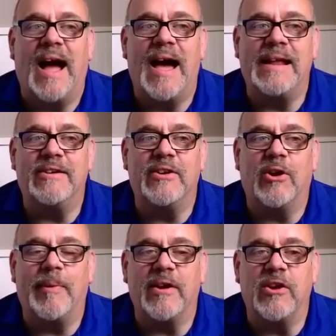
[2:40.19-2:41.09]
I don't know
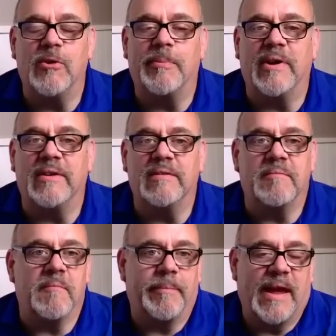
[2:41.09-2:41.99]
about you, but
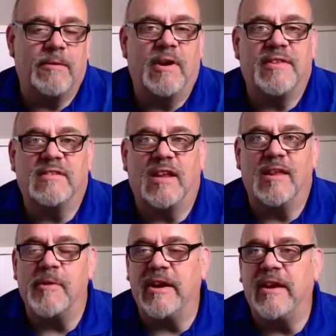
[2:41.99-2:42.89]
bandwidth is
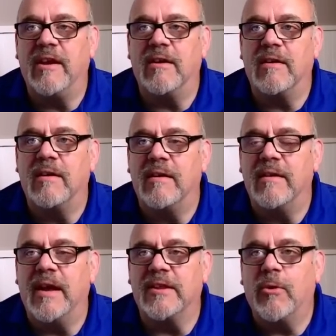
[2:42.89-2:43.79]
unlimited here
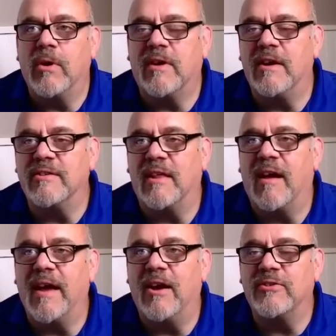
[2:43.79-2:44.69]
at Cord Cutters
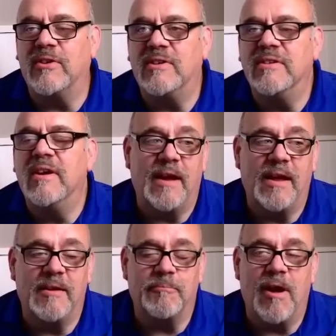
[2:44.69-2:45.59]
LI household.
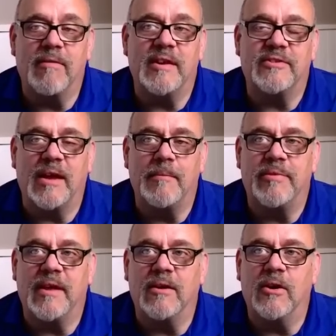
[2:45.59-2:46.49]
And probably the same
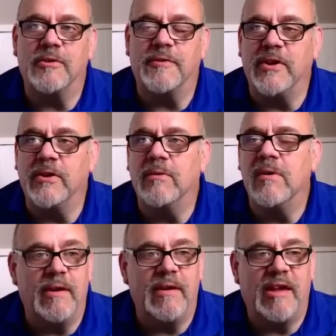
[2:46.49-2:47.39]
thing goes for you.
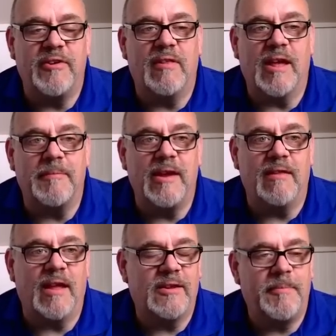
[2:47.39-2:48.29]
If you're like me, you
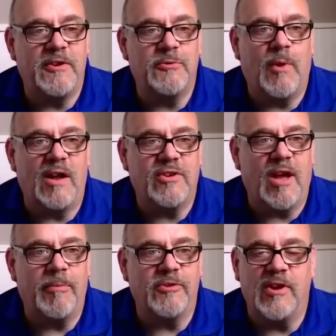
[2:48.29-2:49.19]
like to binge watch a
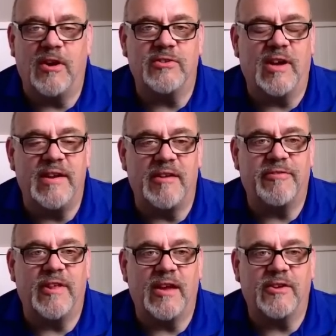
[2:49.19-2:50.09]
couple of shows on
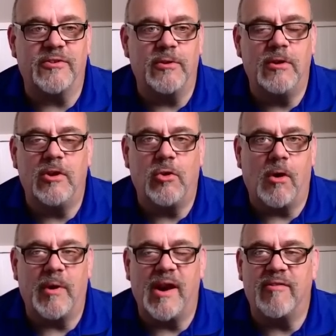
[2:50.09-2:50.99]
Netflix or Hulu or
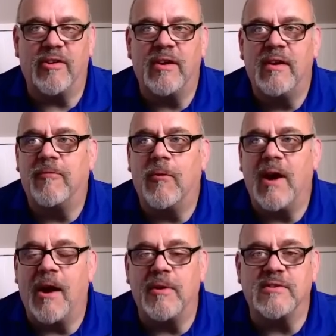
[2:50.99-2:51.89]
whatever. Four
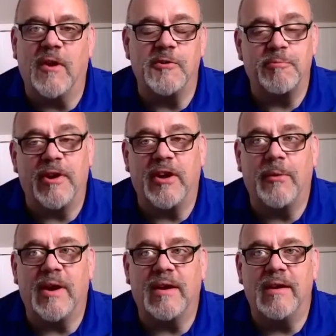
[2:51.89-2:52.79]
hours goes pretty
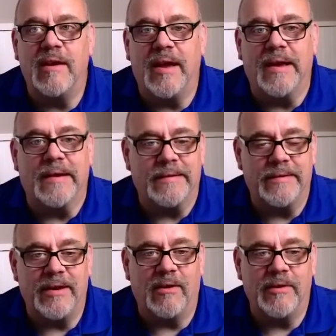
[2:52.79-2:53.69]
quick, and
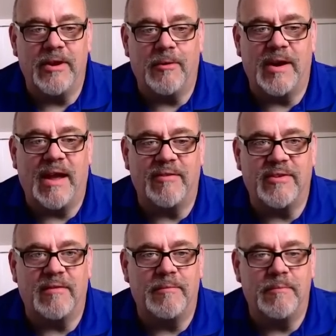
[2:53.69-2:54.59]
you know you don't want to have
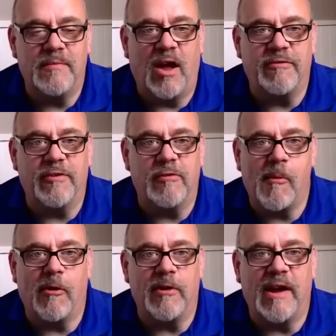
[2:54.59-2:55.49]
to hunt for the
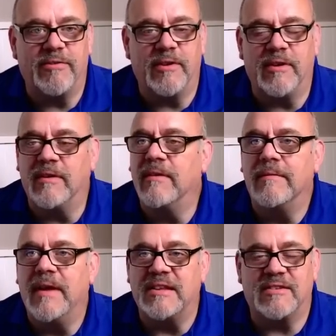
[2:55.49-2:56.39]
remote after
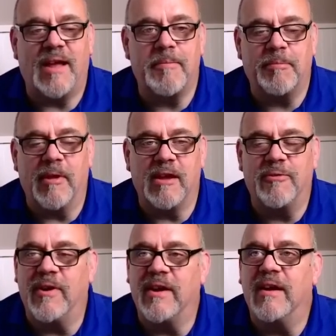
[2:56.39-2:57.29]
it stops playing
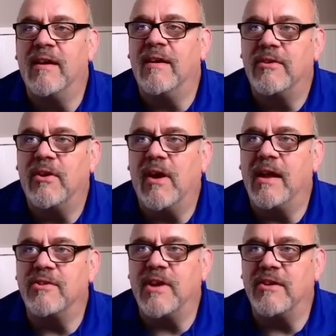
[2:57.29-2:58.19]
for you. So go ahead
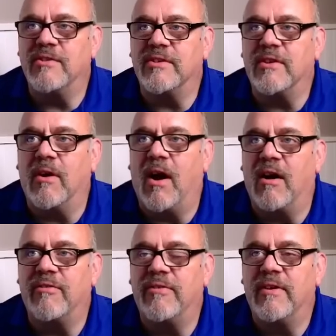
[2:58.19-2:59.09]
and change this to
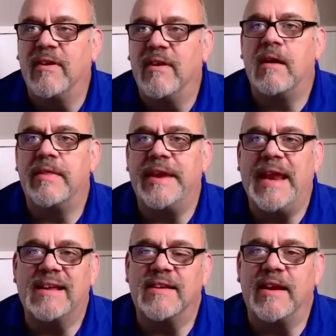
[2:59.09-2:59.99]
off. The
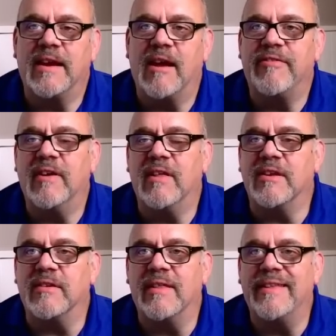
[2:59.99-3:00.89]
next setting I feel
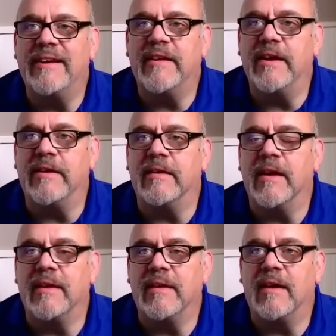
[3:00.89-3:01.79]
is a little hidden,
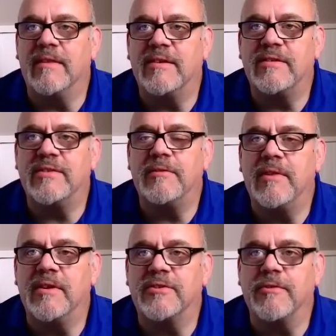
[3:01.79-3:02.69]
and uh, this is
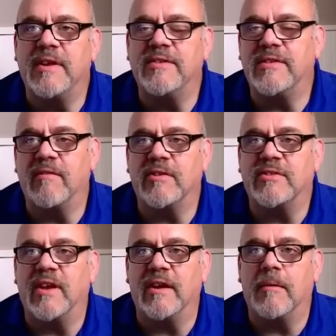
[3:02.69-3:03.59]
the screensaver
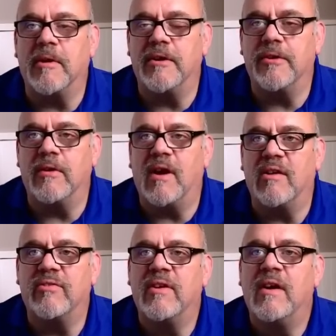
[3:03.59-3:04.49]
setting I'm going to turn
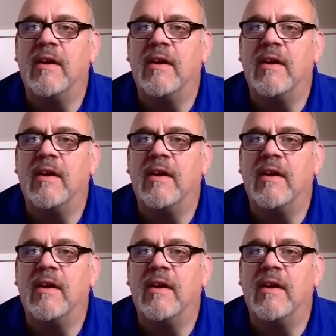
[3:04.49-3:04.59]
off.